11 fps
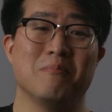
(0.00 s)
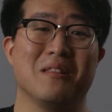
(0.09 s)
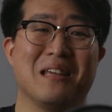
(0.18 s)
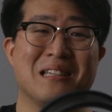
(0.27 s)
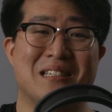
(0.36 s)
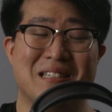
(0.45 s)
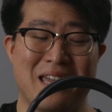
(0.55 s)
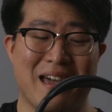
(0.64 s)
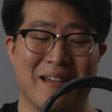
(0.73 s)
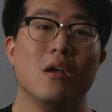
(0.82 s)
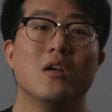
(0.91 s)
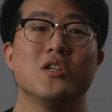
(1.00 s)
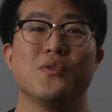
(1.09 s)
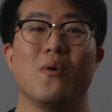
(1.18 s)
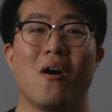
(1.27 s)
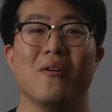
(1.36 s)
but that's, yeah.
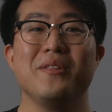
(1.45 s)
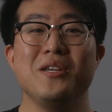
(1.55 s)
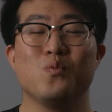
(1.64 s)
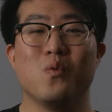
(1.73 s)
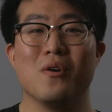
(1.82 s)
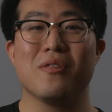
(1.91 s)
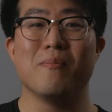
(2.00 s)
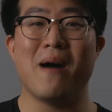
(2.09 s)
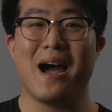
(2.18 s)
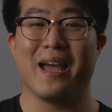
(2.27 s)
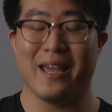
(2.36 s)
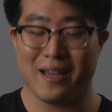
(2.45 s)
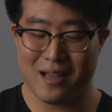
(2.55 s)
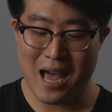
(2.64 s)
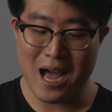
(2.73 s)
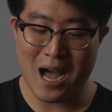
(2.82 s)
So are these worth buying?